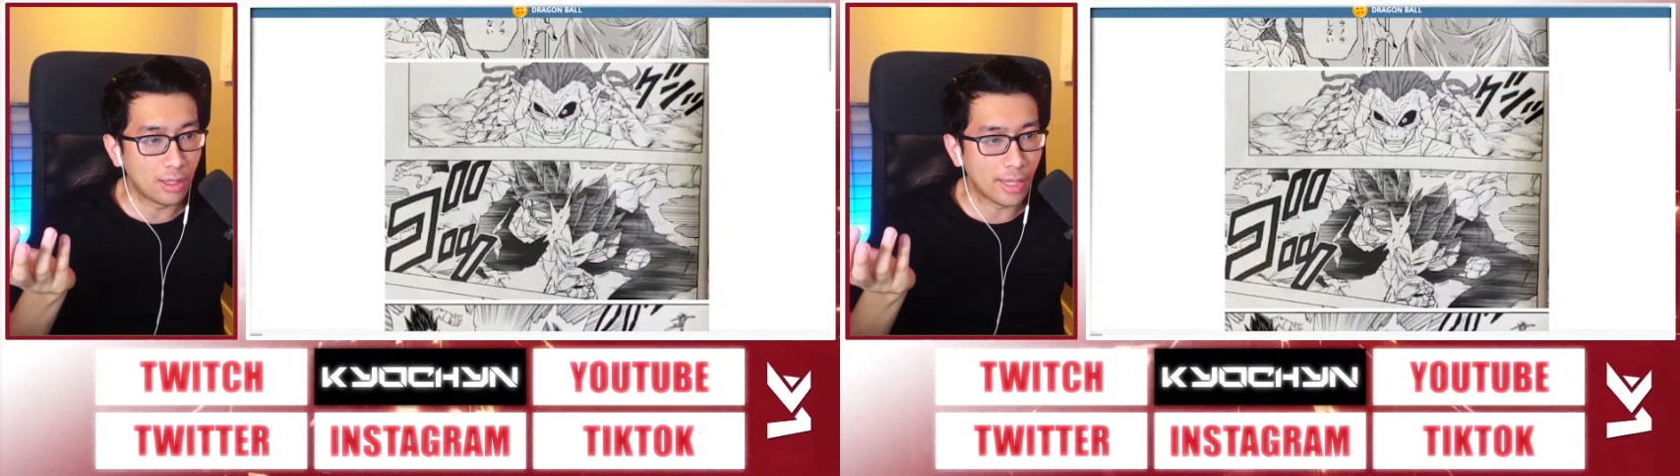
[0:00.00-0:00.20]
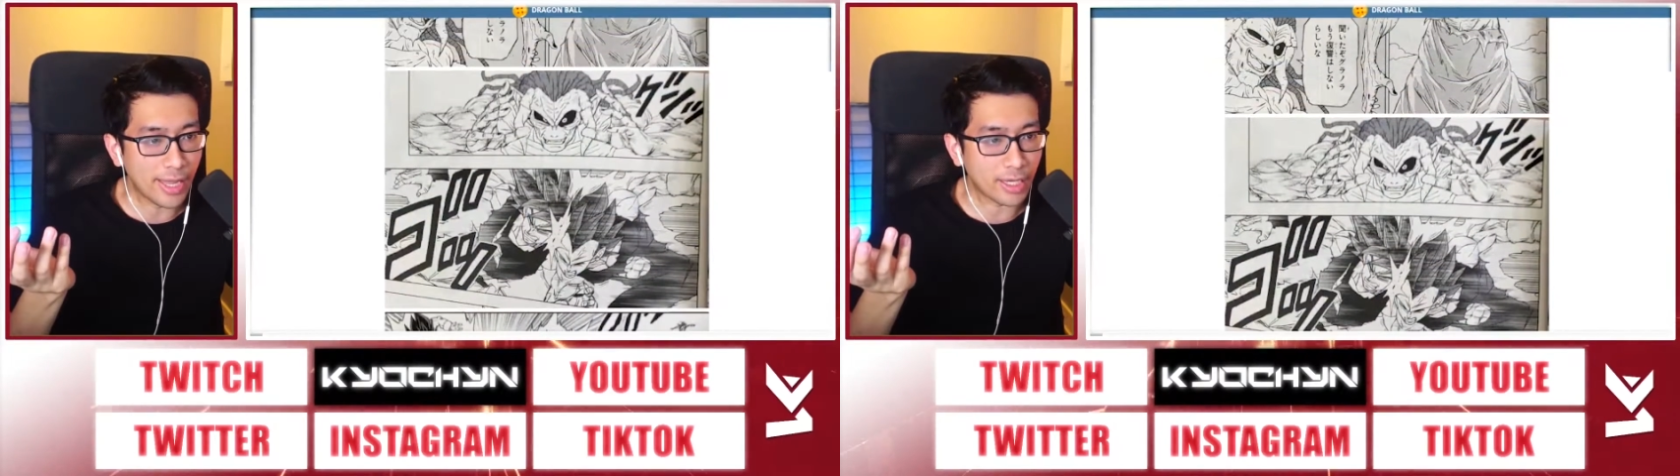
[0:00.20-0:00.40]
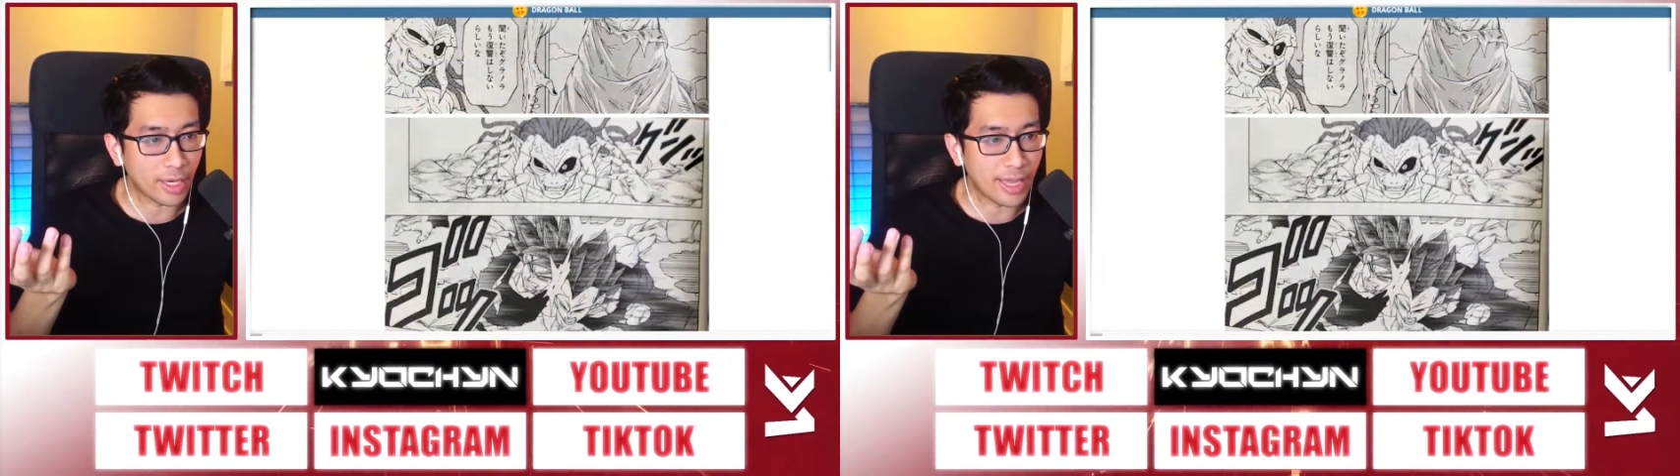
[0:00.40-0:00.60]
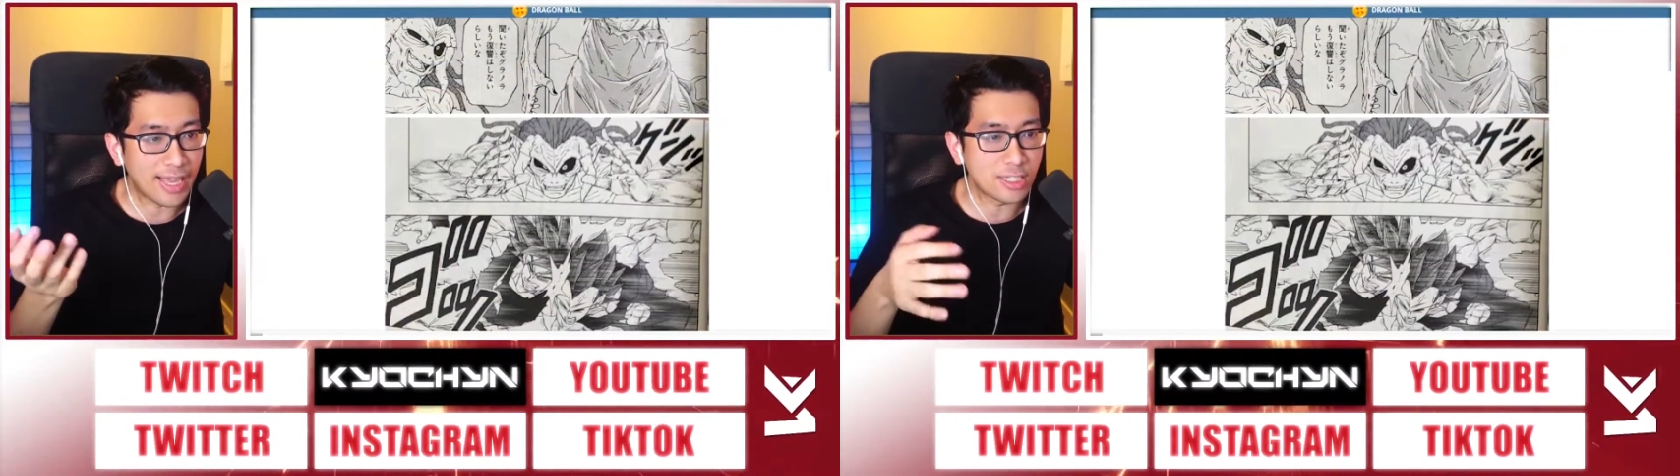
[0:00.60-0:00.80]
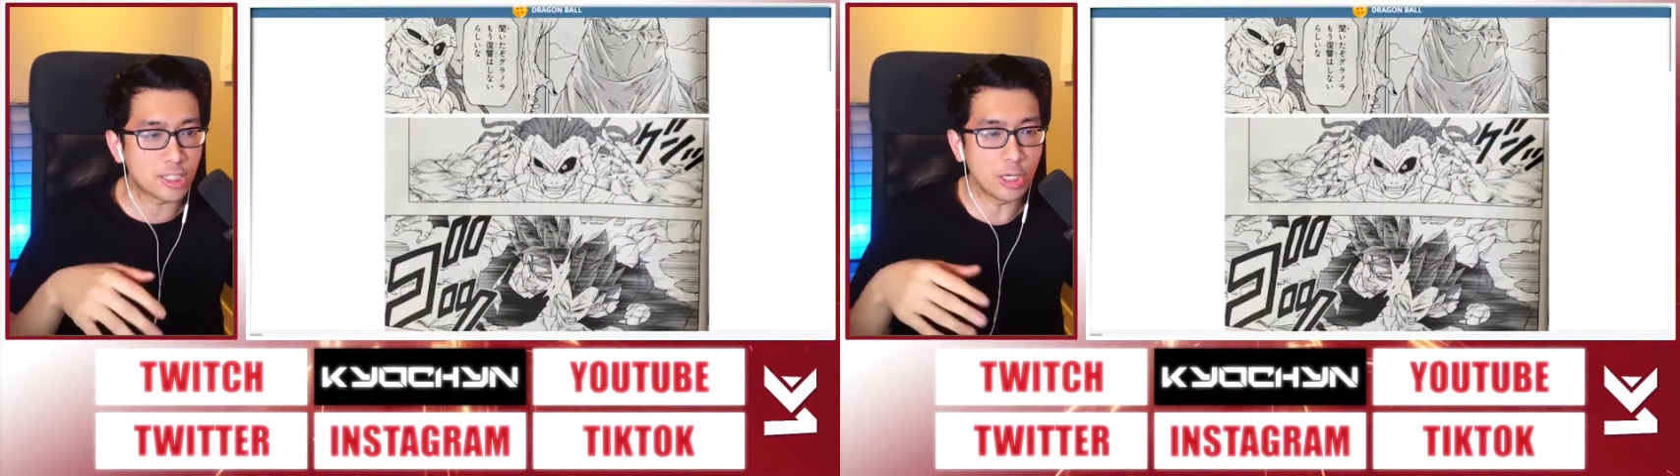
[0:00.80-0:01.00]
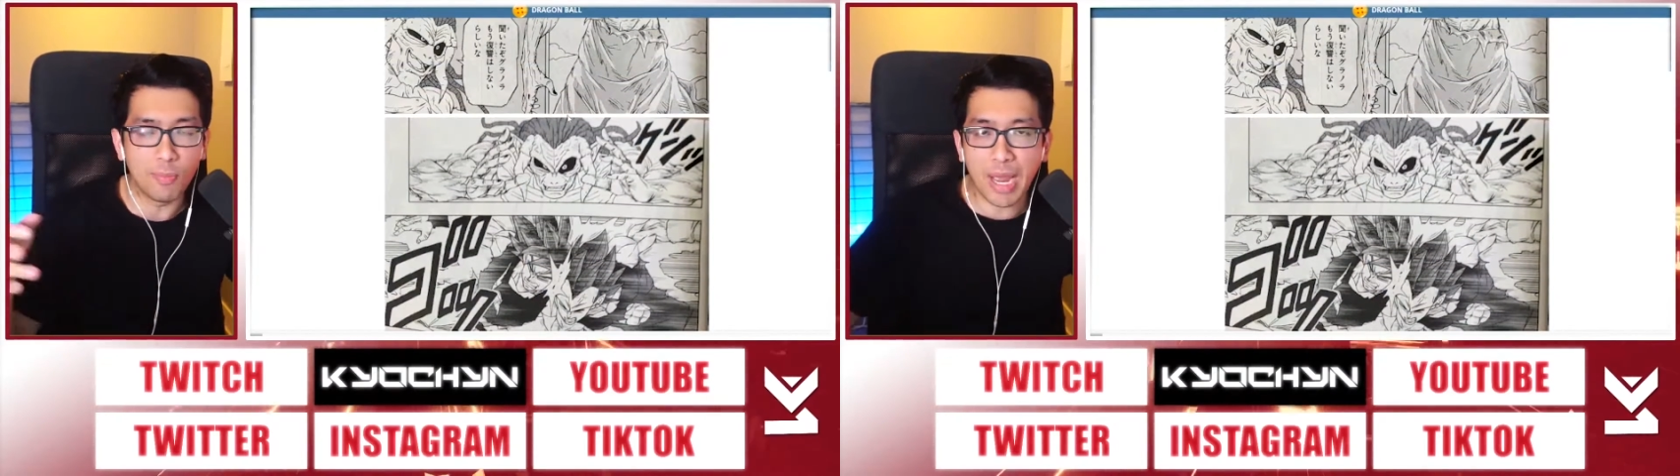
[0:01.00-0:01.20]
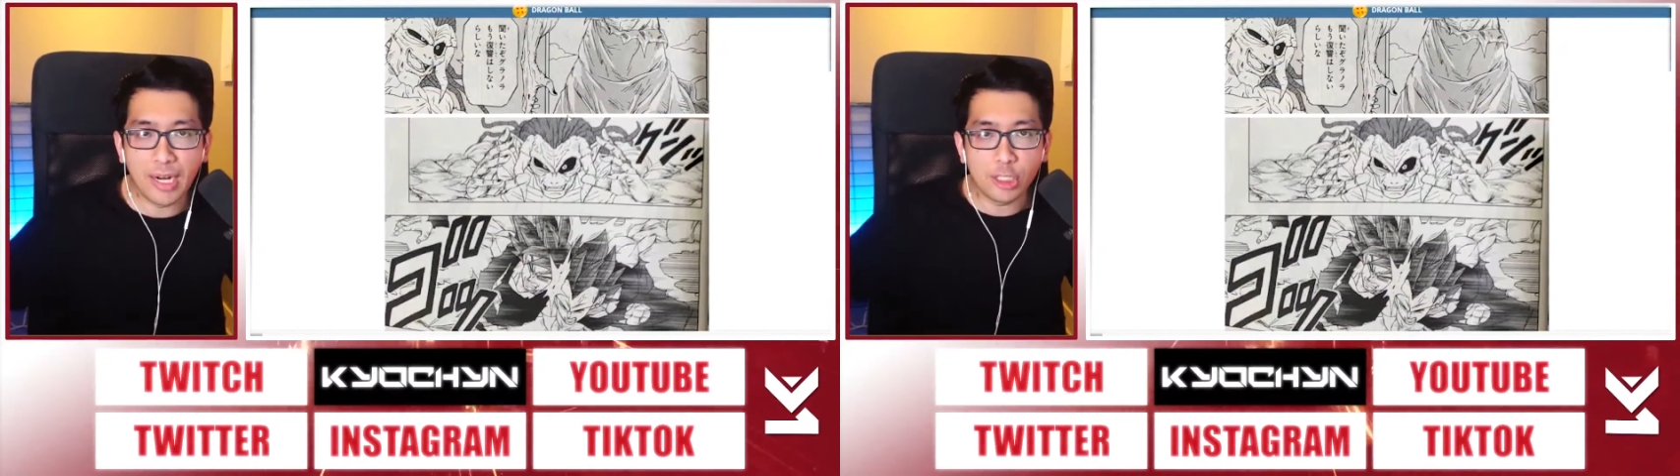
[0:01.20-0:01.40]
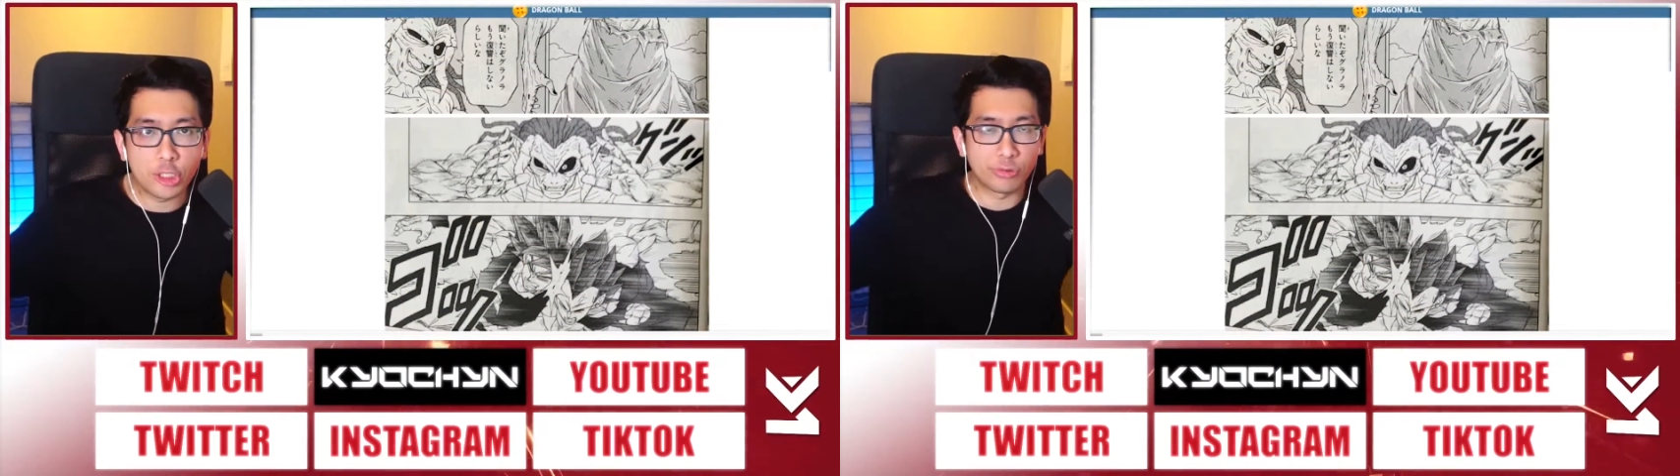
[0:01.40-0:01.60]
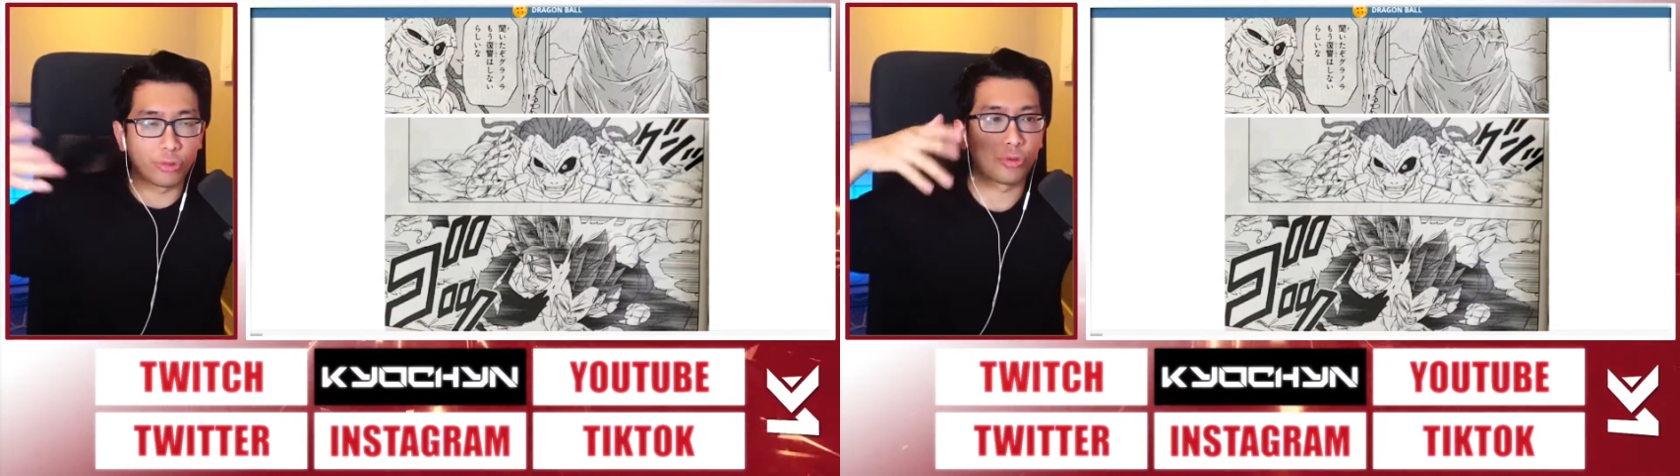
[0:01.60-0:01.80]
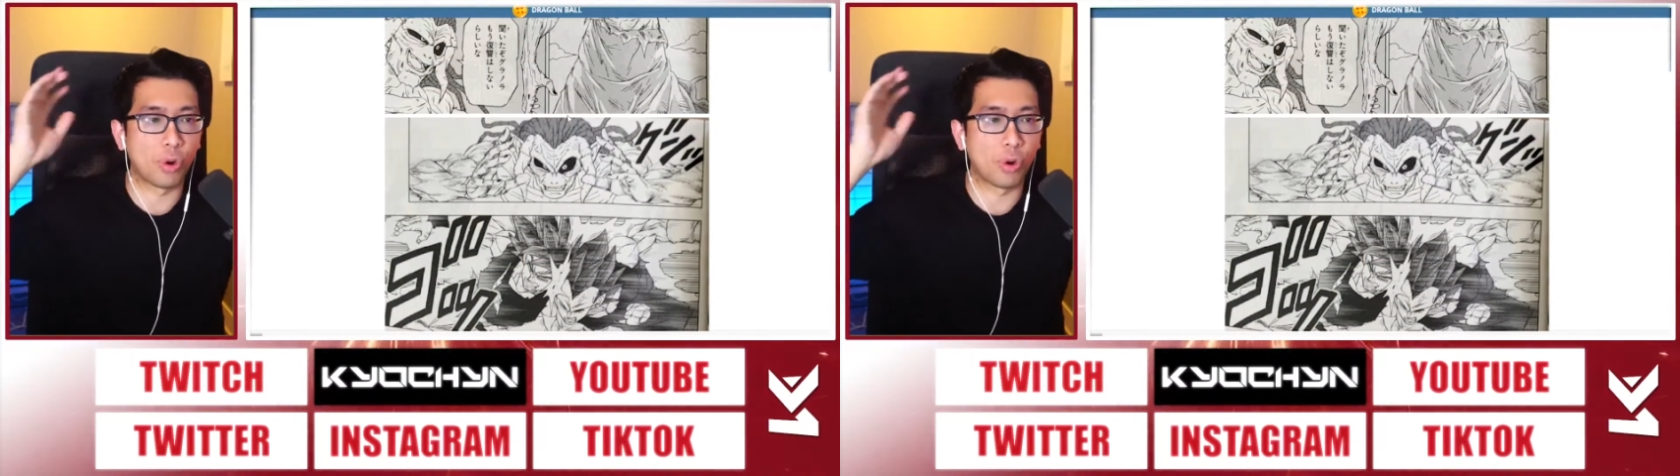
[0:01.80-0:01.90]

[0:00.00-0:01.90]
Like, he still managed to